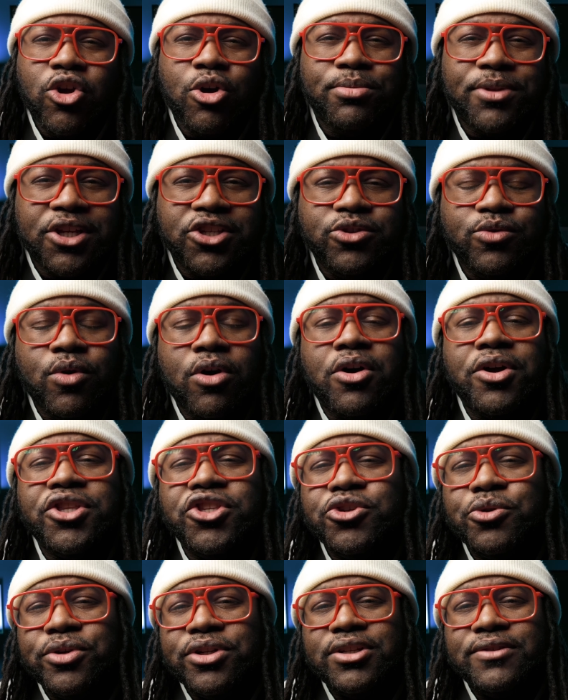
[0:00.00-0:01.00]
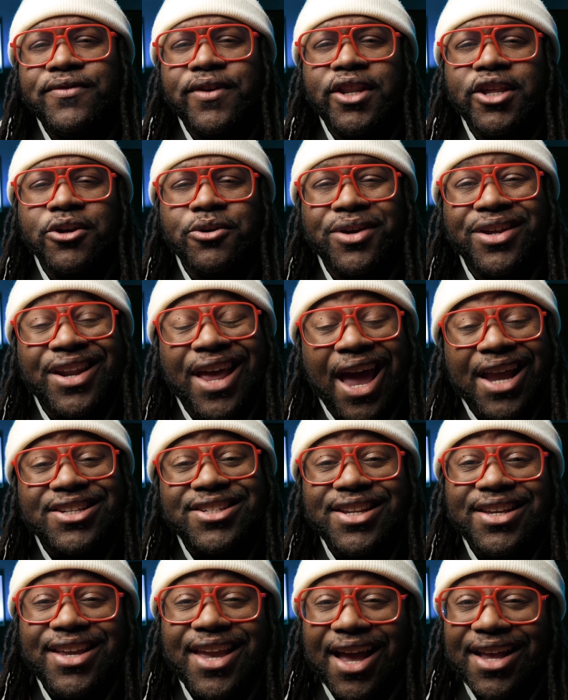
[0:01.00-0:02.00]
hope that you all enjoyed this video and
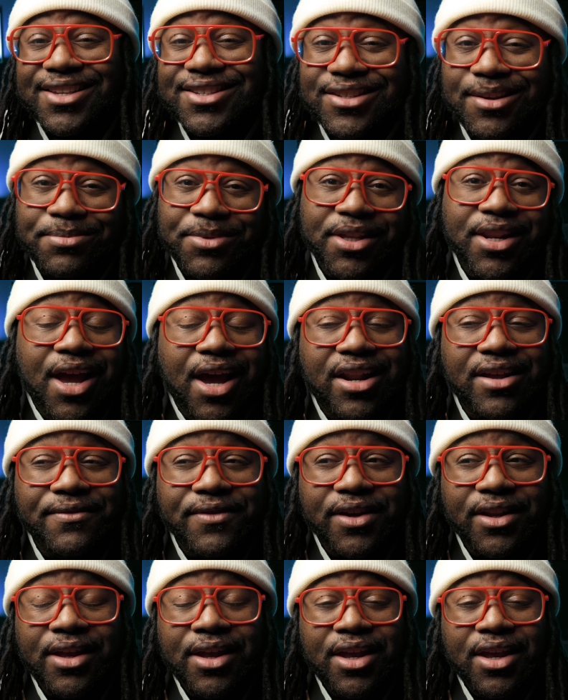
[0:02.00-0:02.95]
actually got something out of it.